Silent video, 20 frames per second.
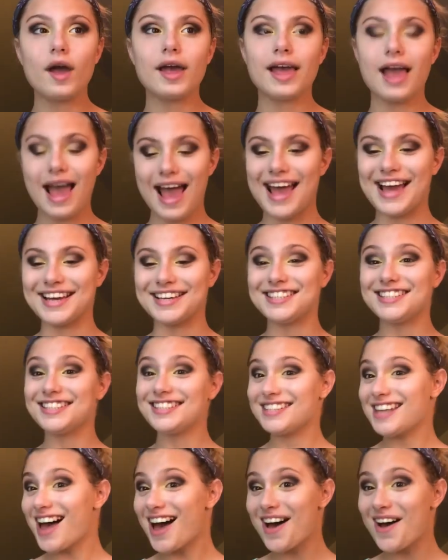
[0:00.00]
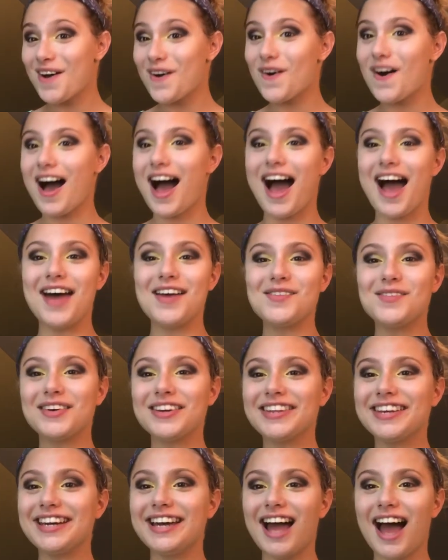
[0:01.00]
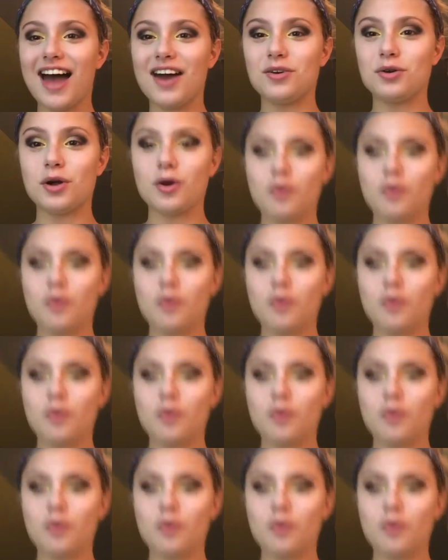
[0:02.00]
Okay, so I don't